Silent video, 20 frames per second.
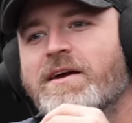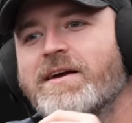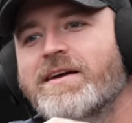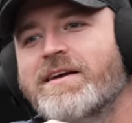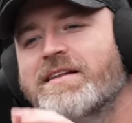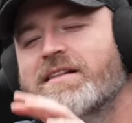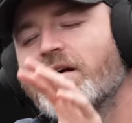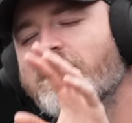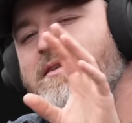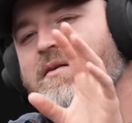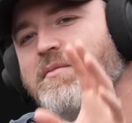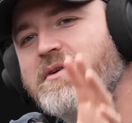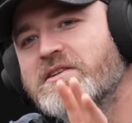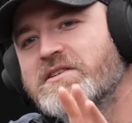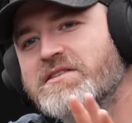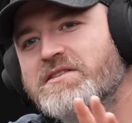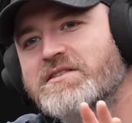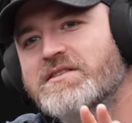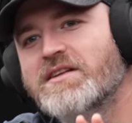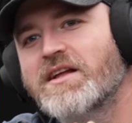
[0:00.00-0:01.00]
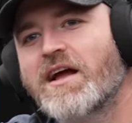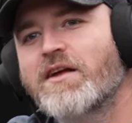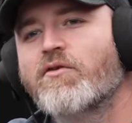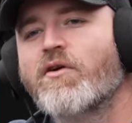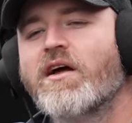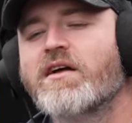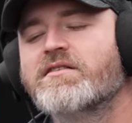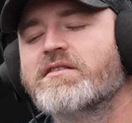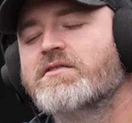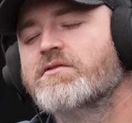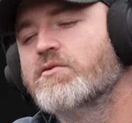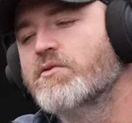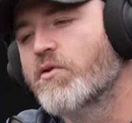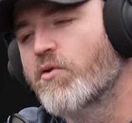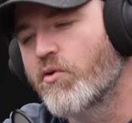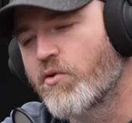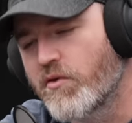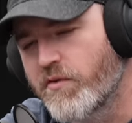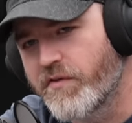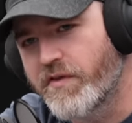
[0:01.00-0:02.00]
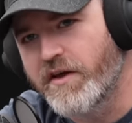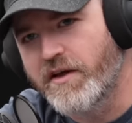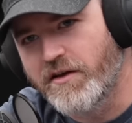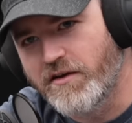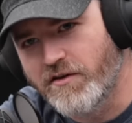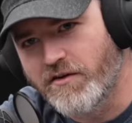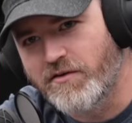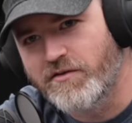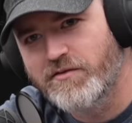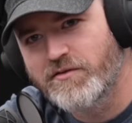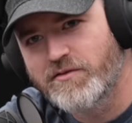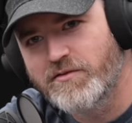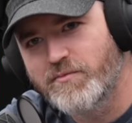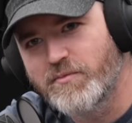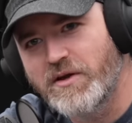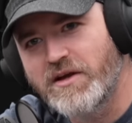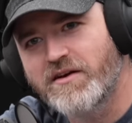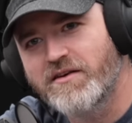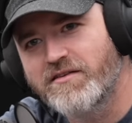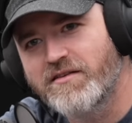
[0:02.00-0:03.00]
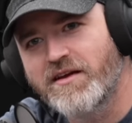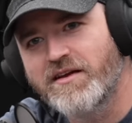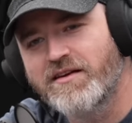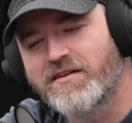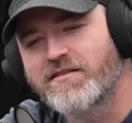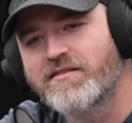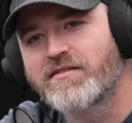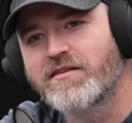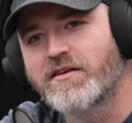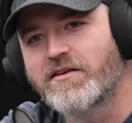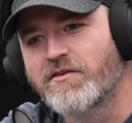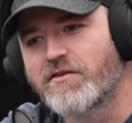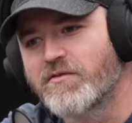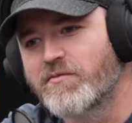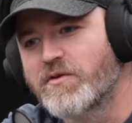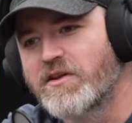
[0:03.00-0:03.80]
Let me just, I don't have to do the whole thing here because I can see you're